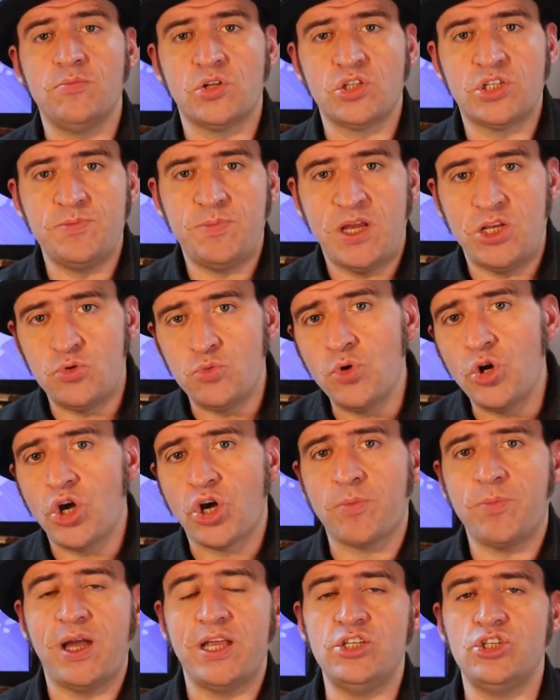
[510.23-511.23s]
multi-page
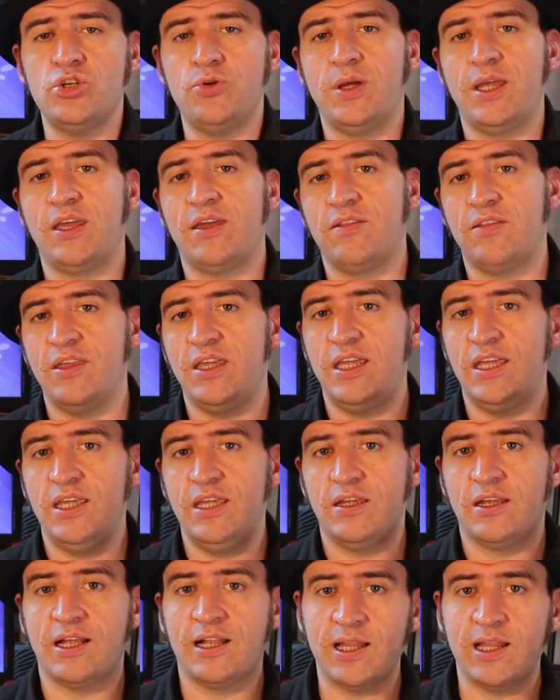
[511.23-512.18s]
work by doing the